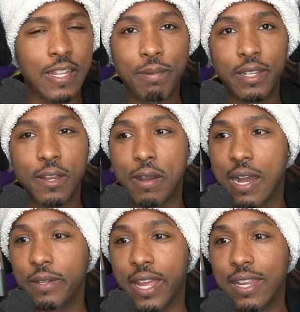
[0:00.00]
They'd be like, yo,
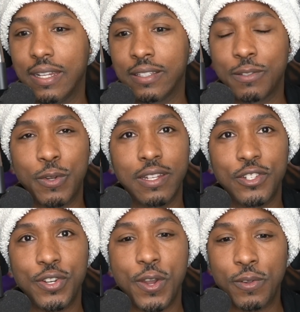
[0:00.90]
Omni, hey, just want to
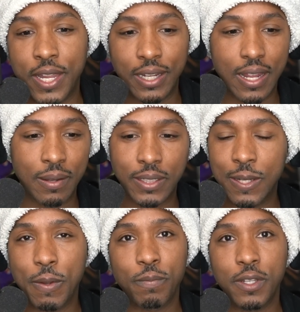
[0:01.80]
let you know, like,
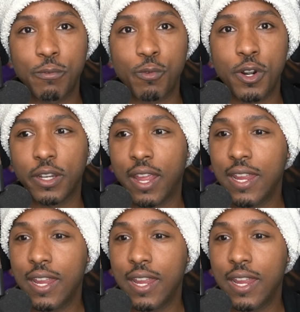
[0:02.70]
keep up the good work.